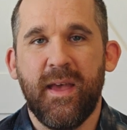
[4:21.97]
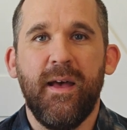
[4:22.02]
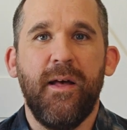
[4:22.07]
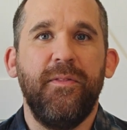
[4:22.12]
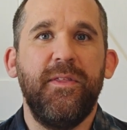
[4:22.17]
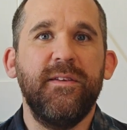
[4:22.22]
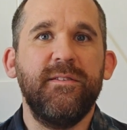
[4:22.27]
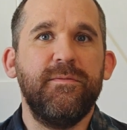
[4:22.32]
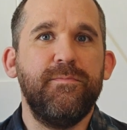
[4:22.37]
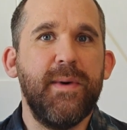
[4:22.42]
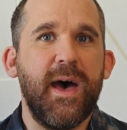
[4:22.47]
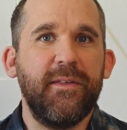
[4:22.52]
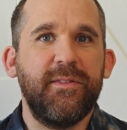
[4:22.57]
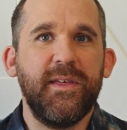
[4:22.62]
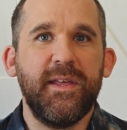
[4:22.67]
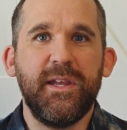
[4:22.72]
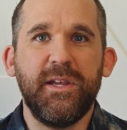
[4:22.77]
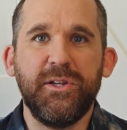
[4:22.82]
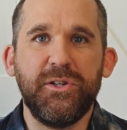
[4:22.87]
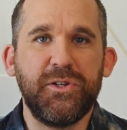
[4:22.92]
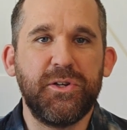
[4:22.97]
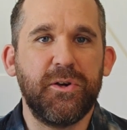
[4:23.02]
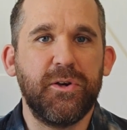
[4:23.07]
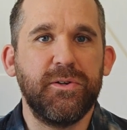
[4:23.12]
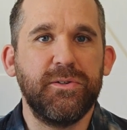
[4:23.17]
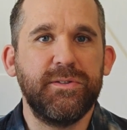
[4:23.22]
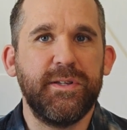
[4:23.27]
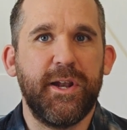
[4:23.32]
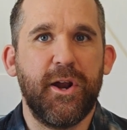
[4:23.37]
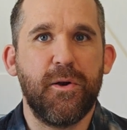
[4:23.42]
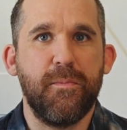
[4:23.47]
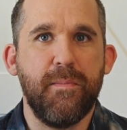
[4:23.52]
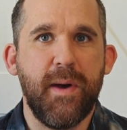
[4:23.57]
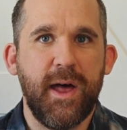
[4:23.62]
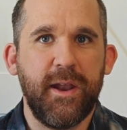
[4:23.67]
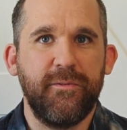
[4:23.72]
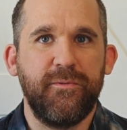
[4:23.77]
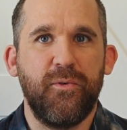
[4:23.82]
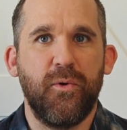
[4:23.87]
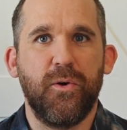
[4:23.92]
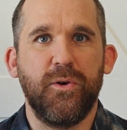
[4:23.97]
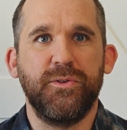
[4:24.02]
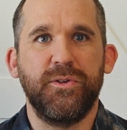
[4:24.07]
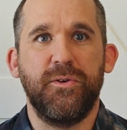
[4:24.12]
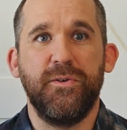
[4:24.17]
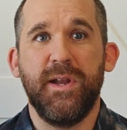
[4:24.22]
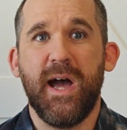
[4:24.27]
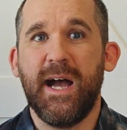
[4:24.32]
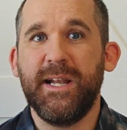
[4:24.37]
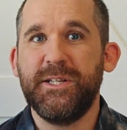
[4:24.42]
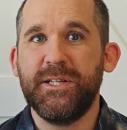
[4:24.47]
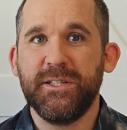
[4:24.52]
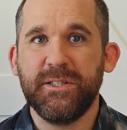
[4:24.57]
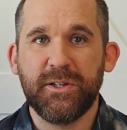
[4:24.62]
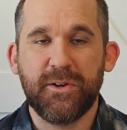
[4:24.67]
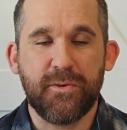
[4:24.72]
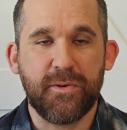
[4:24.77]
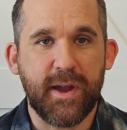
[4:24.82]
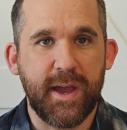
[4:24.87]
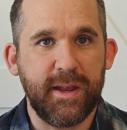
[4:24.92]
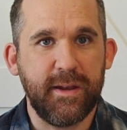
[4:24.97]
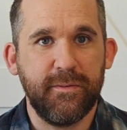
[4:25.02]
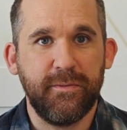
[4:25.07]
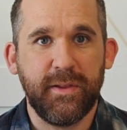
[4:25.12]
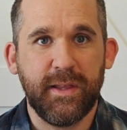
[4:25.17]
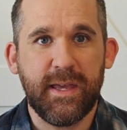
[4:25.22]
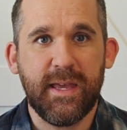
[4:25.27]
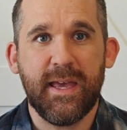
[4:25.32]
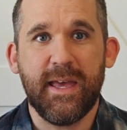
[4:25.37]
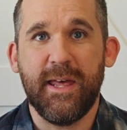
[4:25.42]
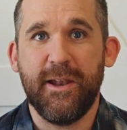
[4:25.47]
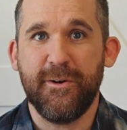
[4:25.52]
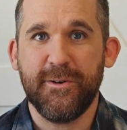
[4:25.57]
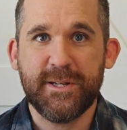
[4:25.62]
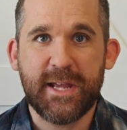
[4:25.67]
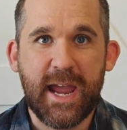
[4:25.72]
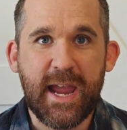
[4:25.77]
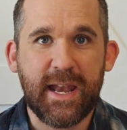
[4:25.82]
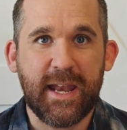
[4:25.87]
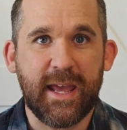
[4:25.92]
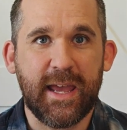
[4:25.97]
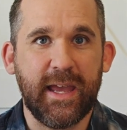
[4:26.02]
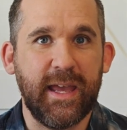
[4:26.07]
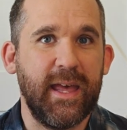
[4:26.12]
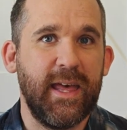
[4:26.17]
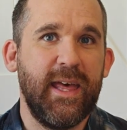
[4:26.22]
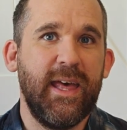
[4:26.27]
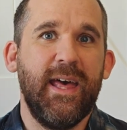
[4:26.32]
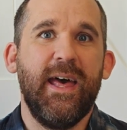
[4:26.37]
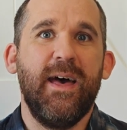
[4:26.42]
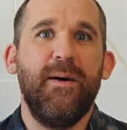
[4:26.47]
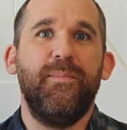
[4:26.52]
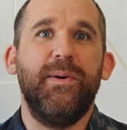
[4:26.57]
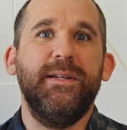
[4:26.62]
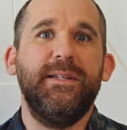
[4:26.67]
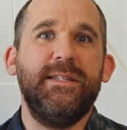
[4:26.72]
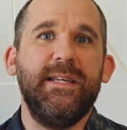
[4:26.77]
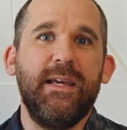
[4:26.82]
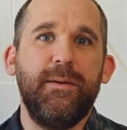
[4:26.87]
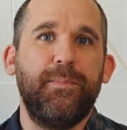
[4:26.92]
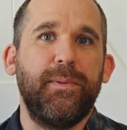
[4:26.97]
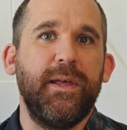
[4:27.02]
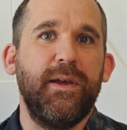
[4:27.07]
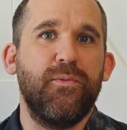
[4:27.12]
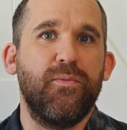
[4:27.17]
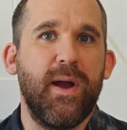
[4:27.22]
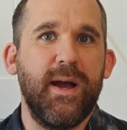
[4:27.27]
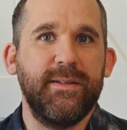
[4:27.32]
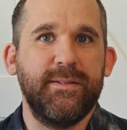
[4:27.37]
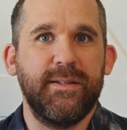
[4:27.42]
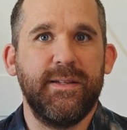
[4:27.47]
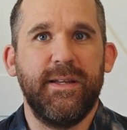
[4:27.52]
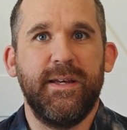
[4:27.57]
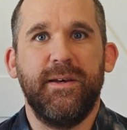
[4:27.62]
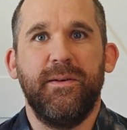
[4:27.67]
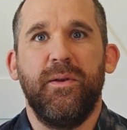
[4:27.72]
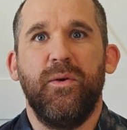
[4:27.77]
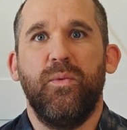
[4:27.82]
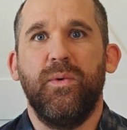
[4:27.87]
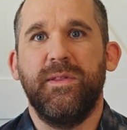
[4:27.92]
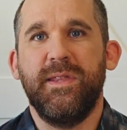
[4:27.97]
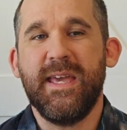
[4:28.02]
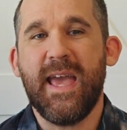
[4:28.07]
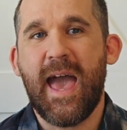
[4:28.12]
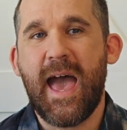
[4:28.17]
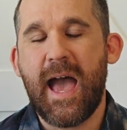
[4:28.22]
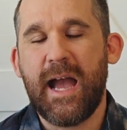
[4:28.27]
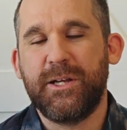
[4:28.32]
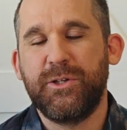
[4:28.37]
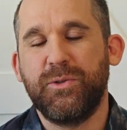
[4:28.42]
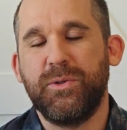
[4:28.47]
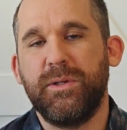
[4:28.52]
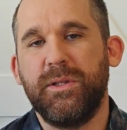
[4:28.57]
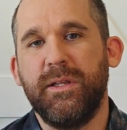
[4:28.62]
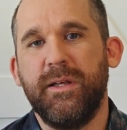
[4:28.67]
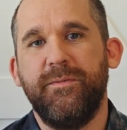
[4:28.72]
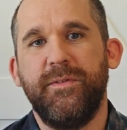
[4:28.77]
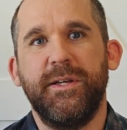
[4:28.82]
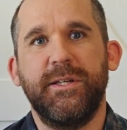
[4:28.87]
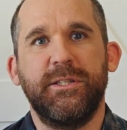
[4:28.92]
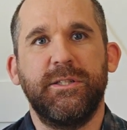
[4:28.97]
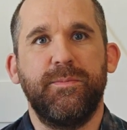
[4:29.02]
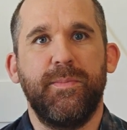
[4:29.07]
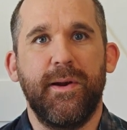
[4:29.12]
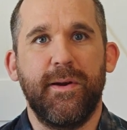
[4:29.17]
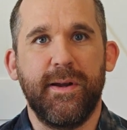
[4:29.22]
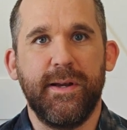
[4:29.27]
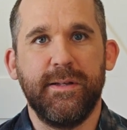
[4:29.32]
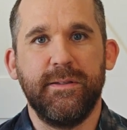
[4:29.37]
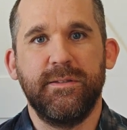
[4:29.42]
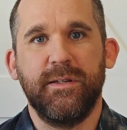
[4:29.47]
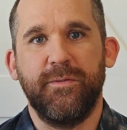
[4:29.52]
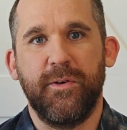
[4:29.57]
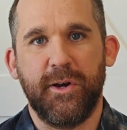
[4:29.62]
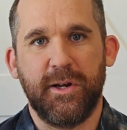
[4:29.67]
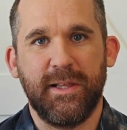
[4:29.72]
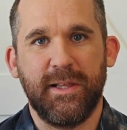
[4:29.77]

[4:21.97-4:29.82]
This method ensures that our metaphors are not just creatively entertaining, but deeply resonant with the actual lived experience of our